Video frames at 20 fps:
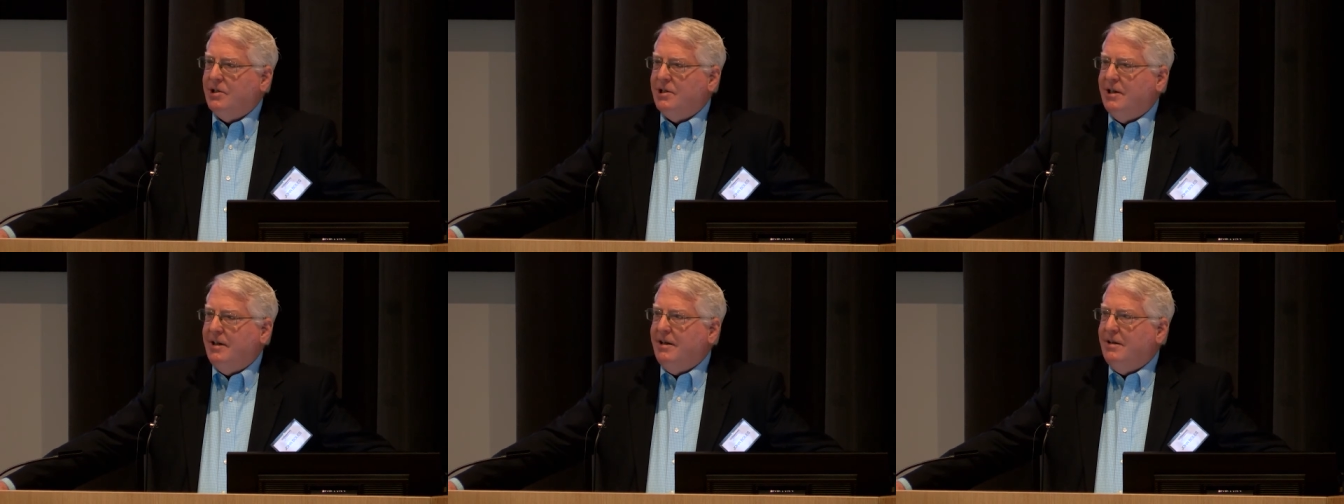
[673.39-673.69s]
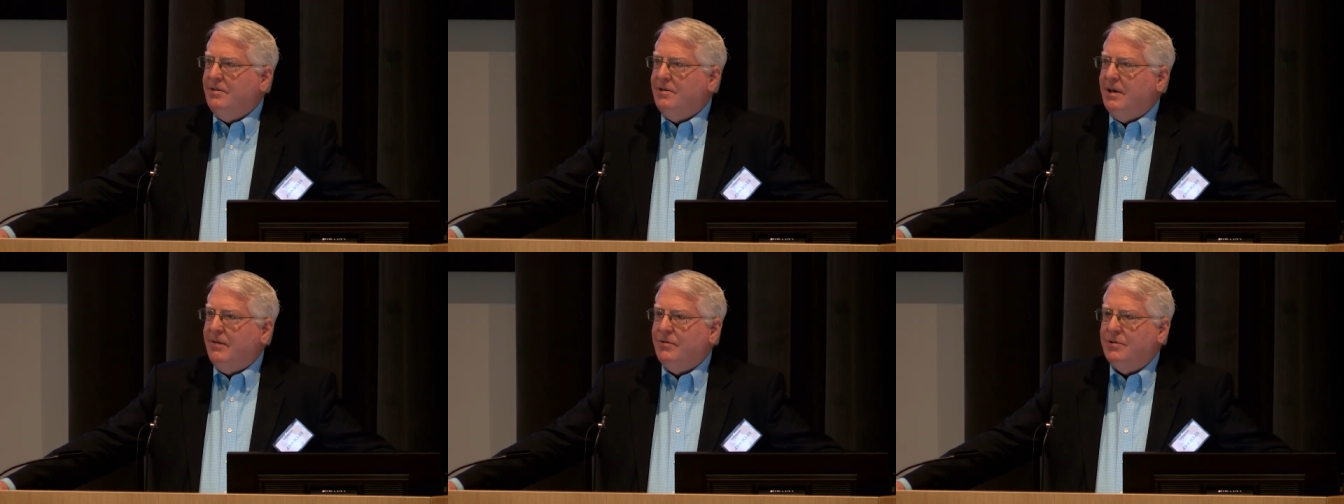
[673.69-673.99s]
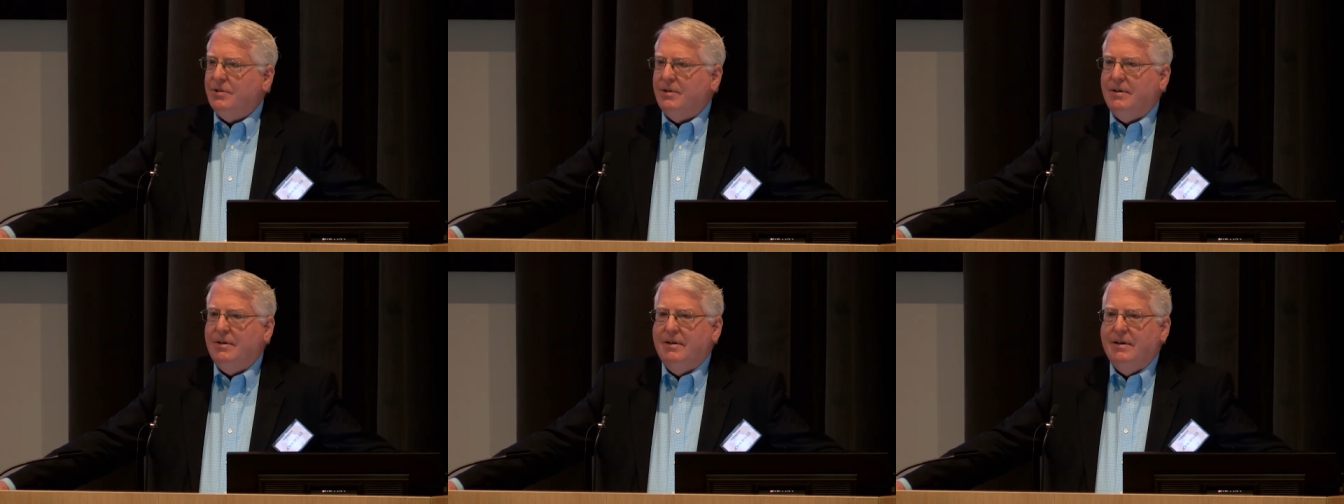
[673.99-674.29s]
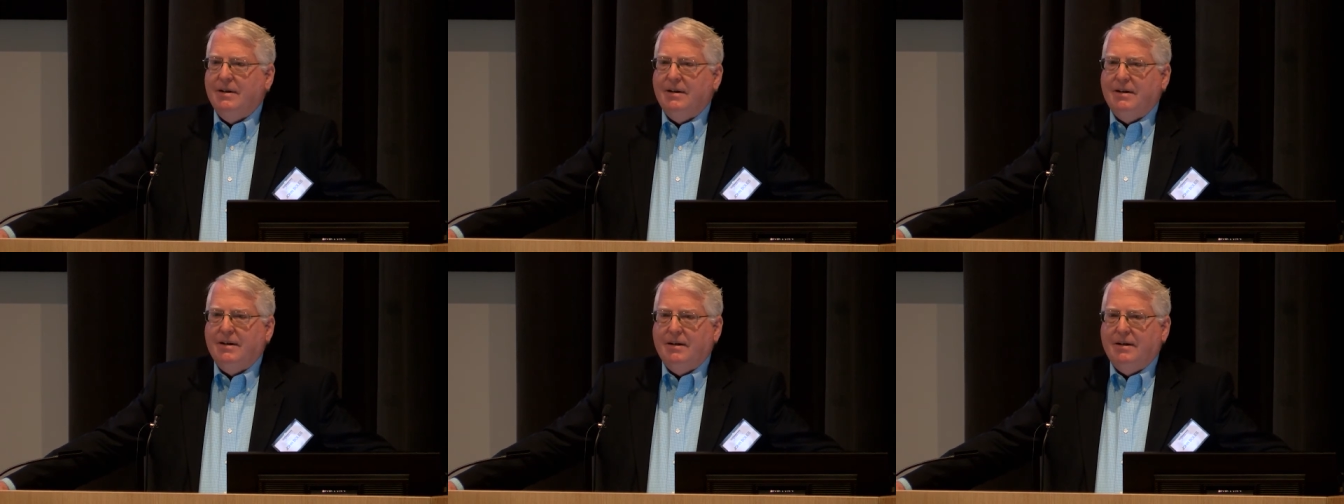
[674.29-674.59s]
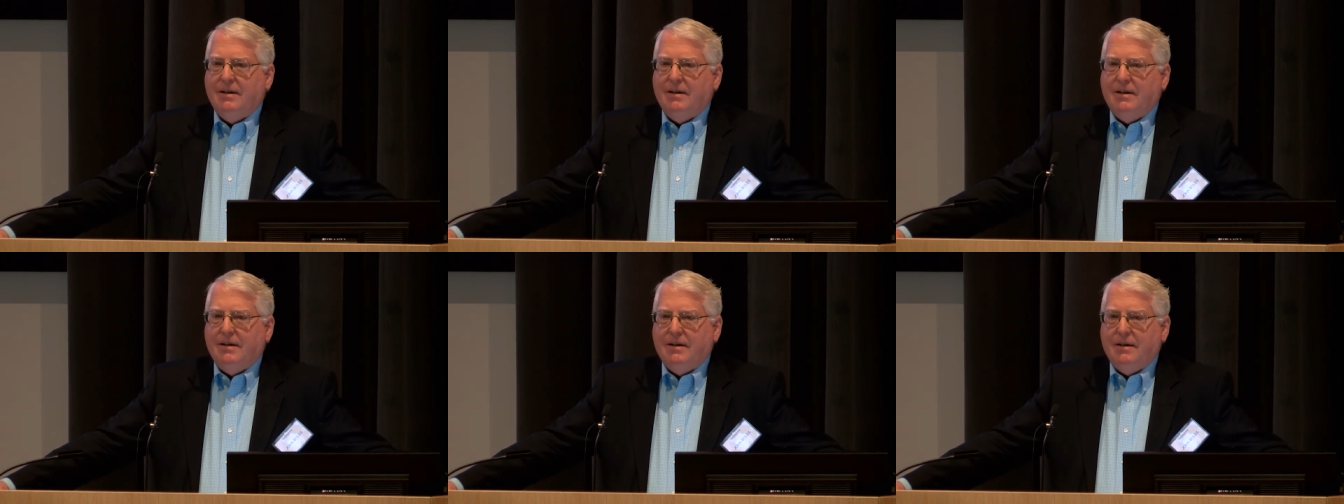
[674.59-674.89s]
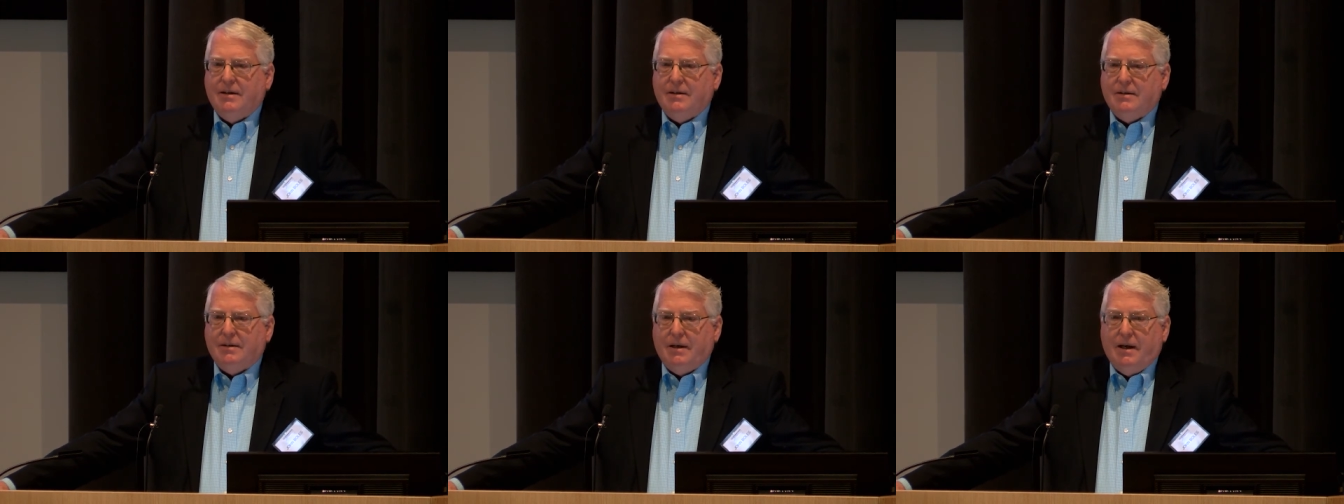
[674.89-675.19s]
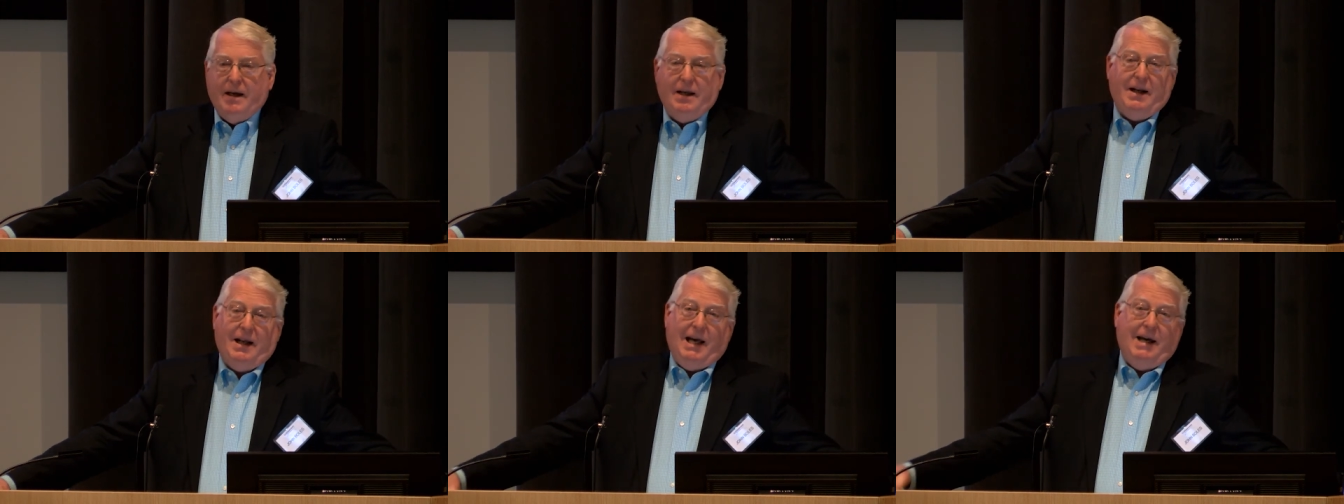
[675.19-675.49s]
study Jefferson,
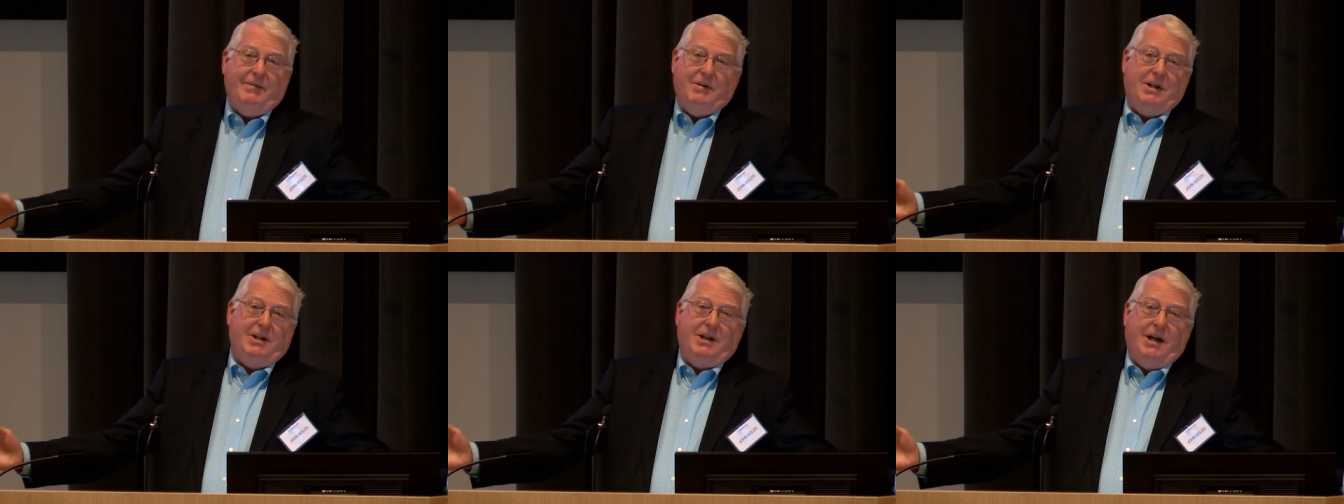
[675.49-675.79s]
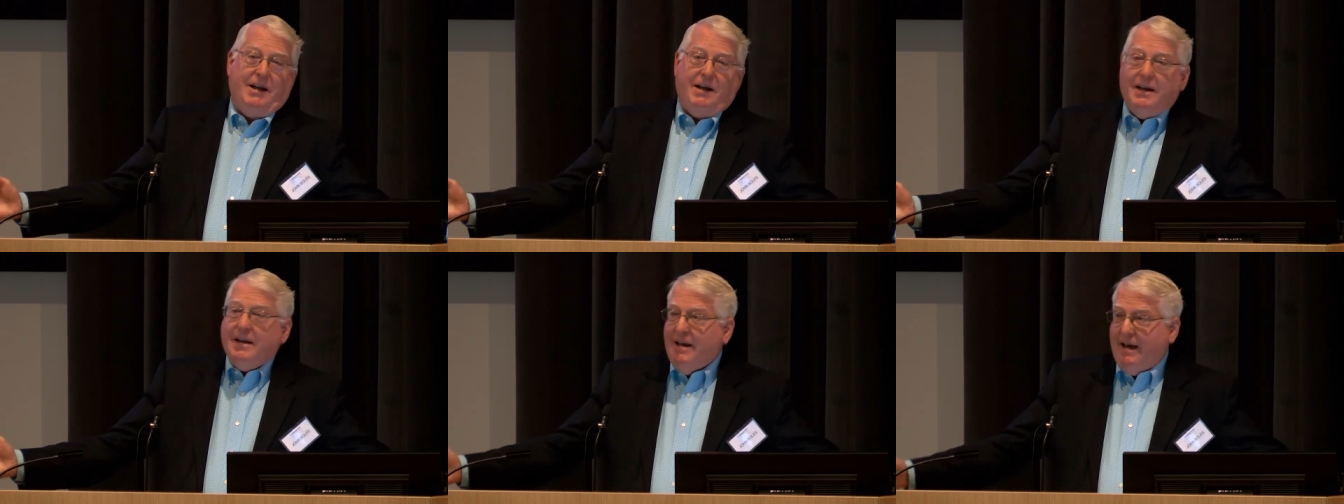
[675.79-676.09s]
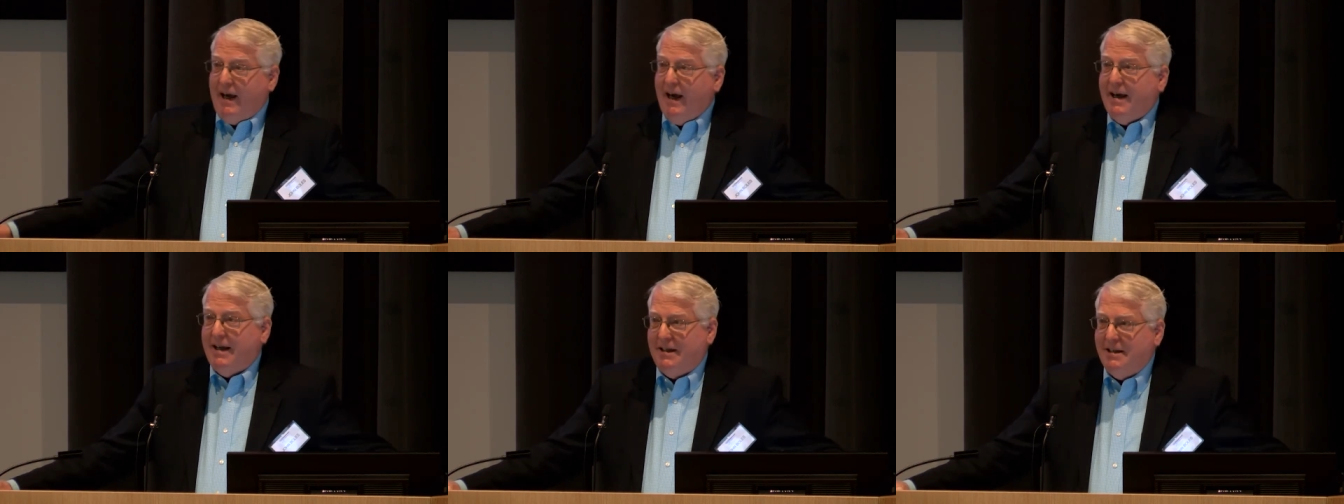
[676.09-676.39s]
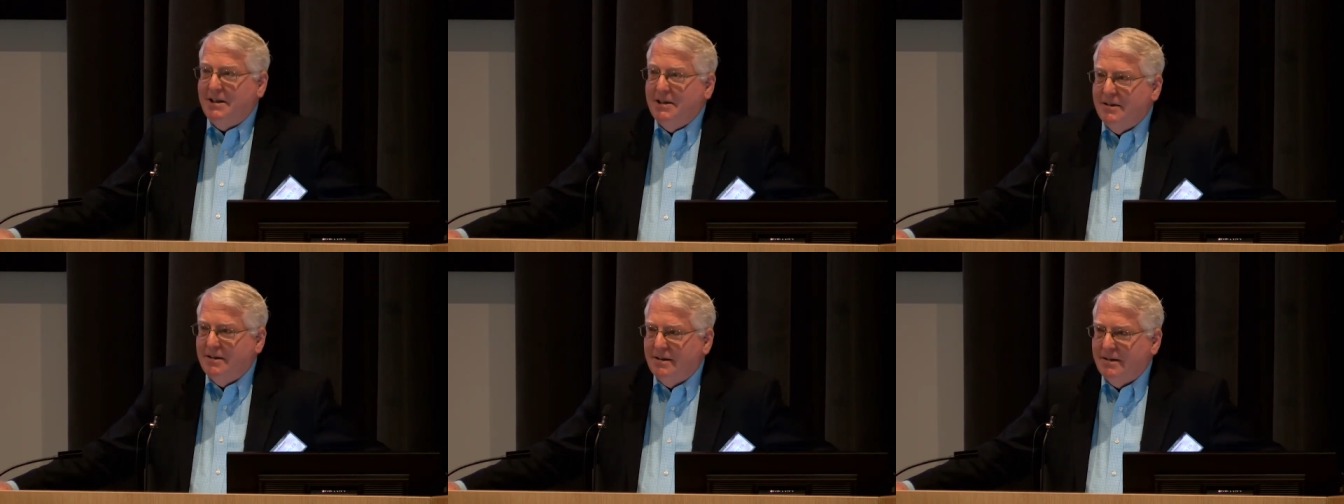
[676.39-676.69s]
and I haven't done it yet.